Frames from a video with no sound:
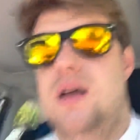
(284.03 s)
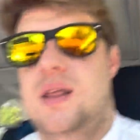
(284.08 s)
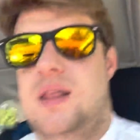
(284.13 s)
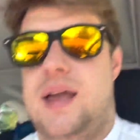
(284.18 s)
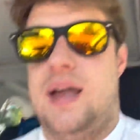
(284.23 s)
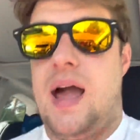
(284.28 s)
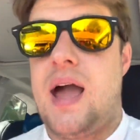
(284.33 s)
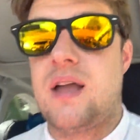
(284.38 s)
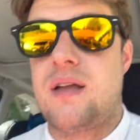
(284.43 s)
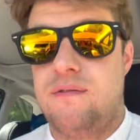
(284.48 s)

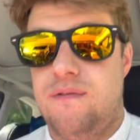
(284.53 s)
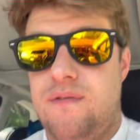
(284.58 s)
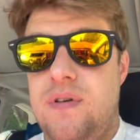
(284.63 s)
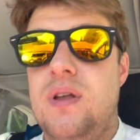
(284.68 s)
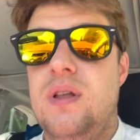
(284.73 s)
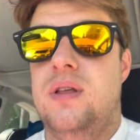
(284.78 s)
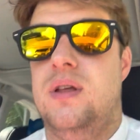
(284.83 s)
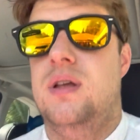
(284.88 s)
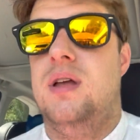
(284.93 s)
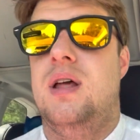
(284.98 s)
like I can
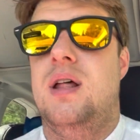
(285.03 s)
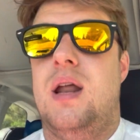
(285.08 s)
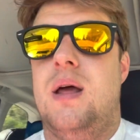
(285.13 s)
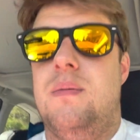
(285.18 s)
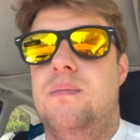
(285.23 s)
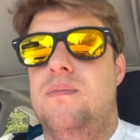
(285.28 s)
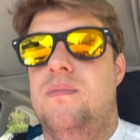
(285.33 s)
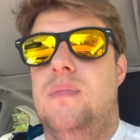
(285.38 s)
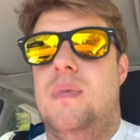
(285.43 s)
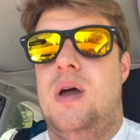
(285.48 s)
feel it, and
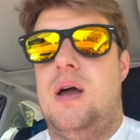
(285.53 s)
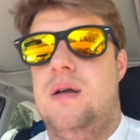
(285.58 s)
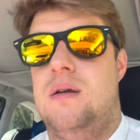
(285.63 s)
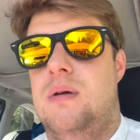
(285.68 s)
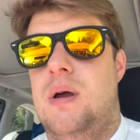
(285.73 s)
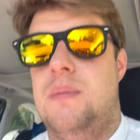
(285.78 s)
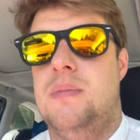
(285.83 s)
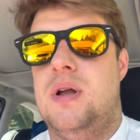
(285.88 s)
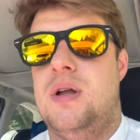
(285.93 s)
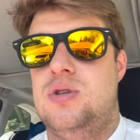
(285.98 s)

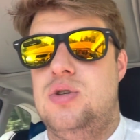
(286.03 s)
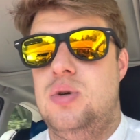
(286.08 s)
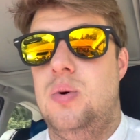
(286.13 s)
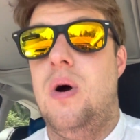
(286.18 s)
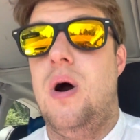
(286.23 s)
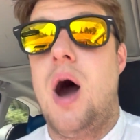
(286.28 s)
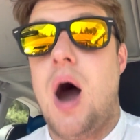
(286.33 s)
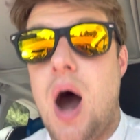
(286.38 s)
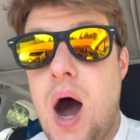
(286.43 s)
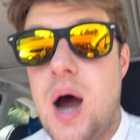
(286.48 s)
I'm not too
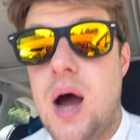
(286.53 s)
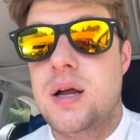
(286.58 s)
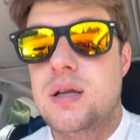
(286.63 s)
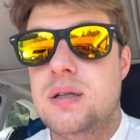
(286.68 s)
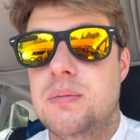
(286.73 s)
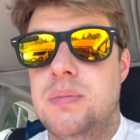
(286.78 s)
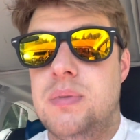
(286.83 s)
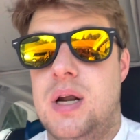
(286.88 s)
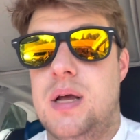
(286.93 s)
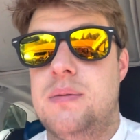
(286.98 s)
hot,
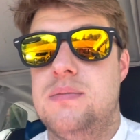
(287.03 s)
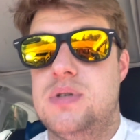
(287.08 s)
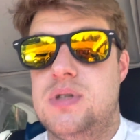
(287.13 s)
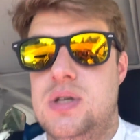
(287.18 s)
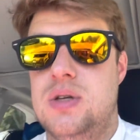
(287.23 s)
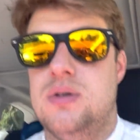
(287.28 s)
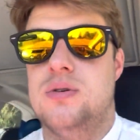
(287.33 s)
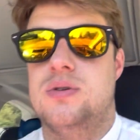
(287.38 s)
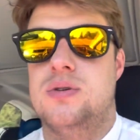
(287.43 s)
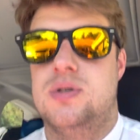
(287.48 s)
but I'm
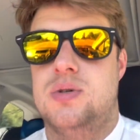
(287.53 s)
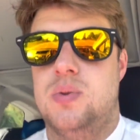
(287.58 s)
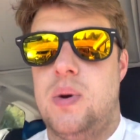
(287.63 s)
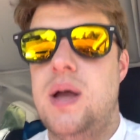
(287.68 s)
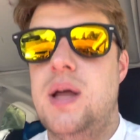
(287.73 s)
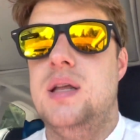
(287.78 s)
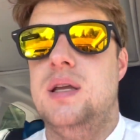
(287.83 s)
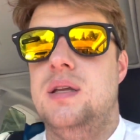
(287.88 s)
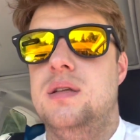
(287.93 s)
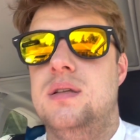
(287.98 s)
still
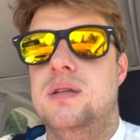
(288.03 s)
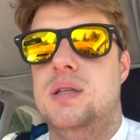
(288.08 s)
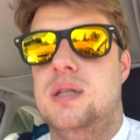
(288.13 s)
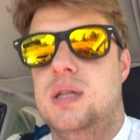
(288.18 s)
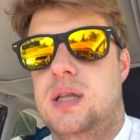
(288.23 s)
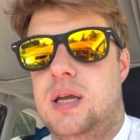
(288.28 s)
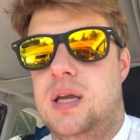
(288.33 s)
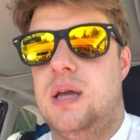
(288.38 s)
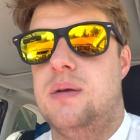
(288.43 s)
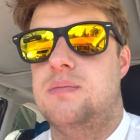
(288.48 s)
sweating.
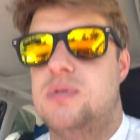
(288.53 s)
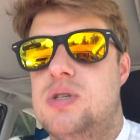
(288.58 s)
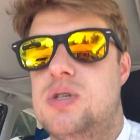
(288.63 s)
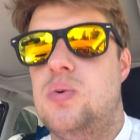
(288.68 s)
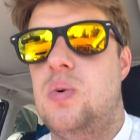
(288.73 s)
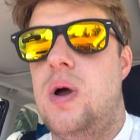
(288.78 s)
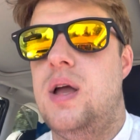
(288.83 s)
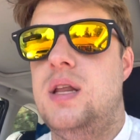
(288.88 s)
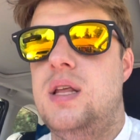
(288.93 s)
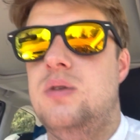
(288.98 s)
Like, I'm
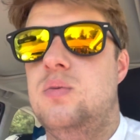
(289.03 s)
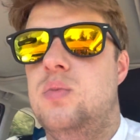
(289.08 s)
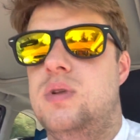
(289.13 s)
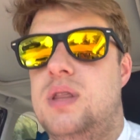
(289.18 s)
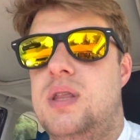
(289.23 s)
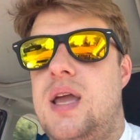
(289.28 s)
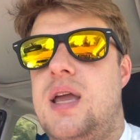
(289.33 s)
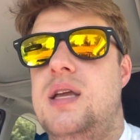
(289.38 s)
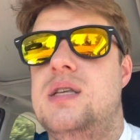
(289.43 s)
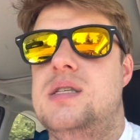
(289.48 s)
sweating with
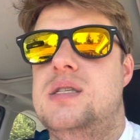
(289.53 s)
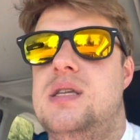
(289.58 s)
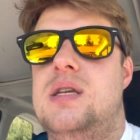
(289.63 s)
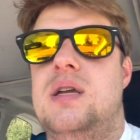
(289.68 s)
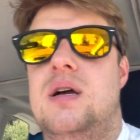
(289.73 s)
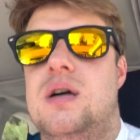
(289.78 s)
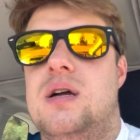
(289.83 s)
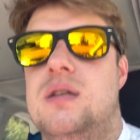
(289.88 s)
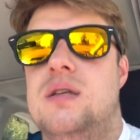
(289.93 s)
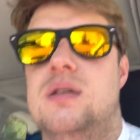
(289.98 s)
the AC
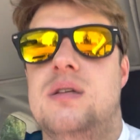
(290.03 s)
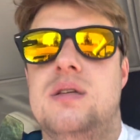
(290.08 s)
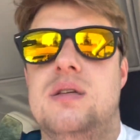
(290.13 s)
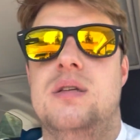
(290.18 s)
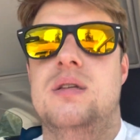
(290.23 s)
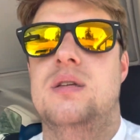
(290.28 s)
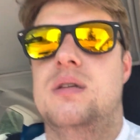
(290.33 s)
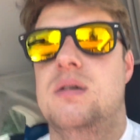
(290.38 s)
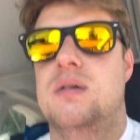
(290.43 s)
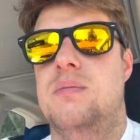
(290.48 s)
on
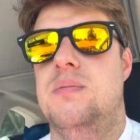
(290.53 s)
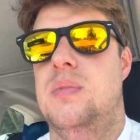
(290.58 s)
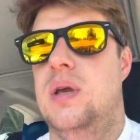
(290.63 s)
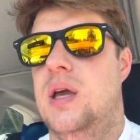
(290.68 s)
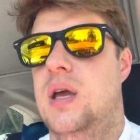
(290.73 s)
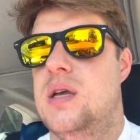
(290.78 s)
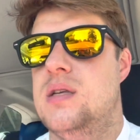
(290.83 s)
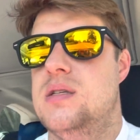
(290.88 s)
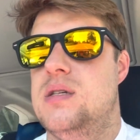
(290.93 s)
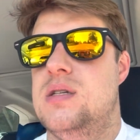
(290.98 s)

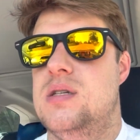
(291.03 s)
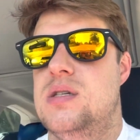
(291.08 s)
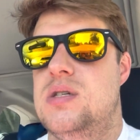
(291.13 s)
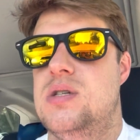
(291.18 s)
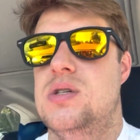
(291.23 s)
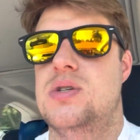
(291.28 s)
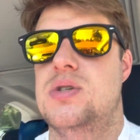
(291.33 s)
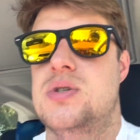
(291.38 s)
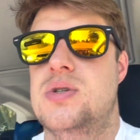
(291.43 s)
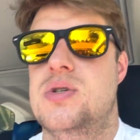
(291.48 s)
because it is
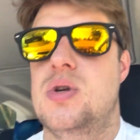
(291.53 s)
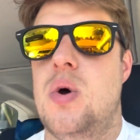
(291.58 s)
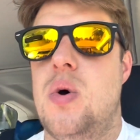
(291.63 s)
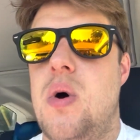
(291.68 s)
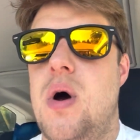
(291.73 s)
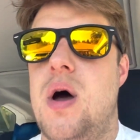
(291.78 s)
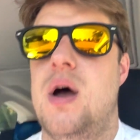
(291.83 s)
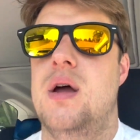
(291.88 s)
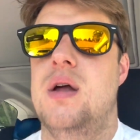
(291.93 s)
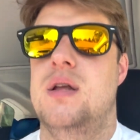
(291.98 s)
just so
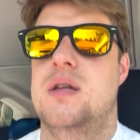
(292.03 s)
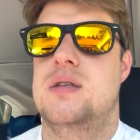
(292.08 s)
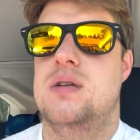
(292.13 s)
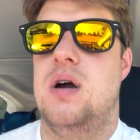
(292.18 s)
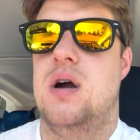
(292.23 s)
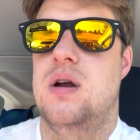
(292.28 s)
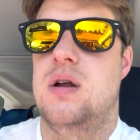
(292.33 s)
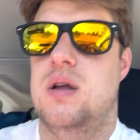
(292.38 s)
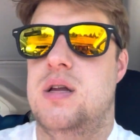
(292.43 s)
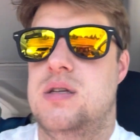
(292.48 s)
hot. It's
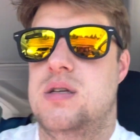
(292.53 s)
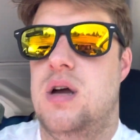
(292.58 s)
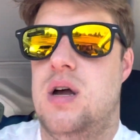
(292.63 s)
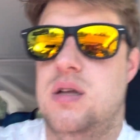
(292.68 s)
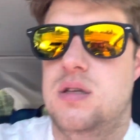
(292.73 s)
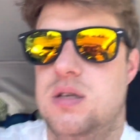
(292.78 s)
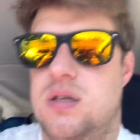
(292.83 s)
hot to